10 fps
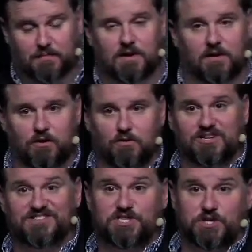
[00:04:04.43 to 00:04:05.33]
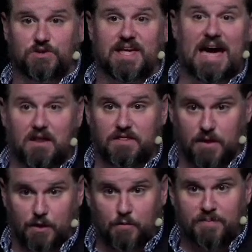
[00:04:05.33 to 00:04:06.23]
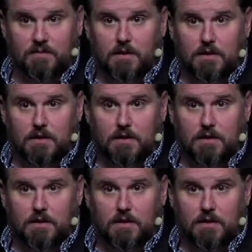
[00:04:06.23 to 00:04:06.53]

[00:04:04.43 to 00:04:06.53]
in the middle who are just generally out of the loop.